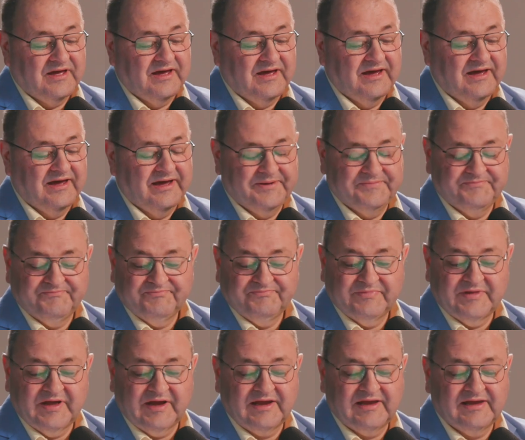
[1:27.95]

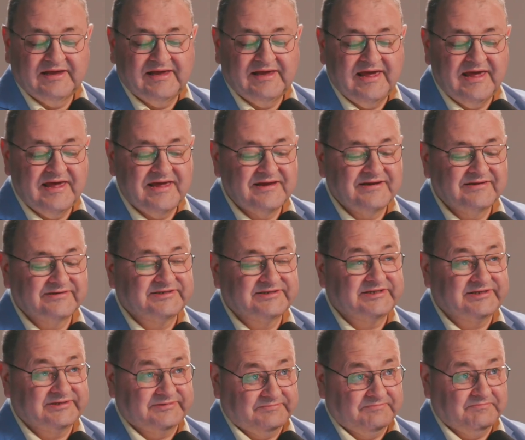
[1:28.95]
the
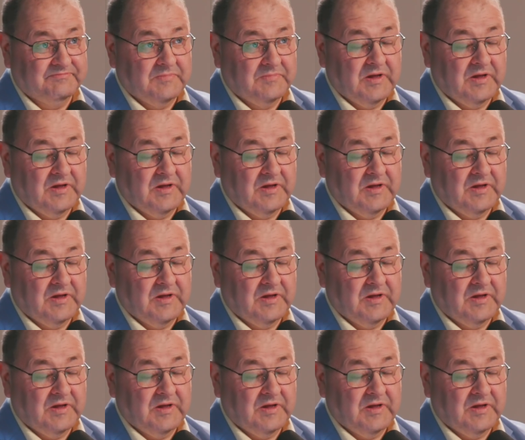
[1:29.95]
kings,